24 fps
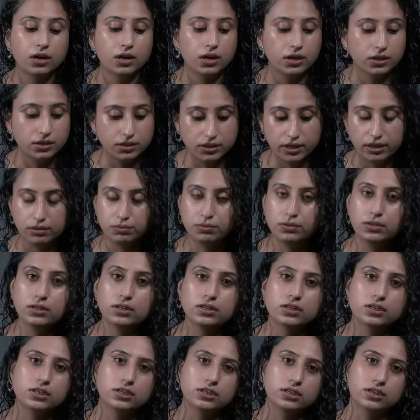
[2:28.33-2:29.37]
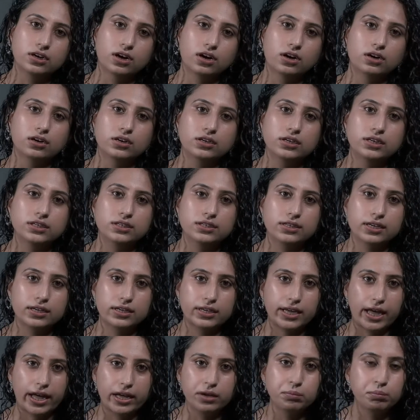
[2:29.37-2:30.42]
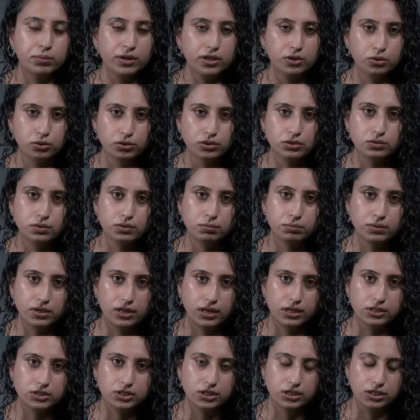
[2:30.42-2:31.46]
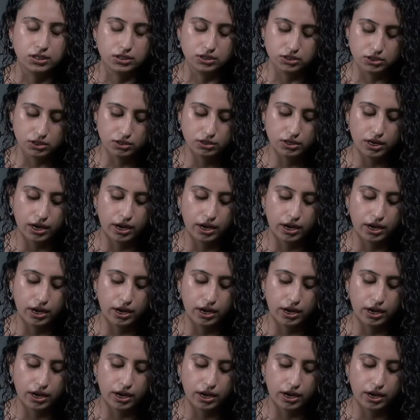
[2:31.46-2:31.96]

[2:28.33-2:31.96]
Definitely, uh, it can be used with melange elixir.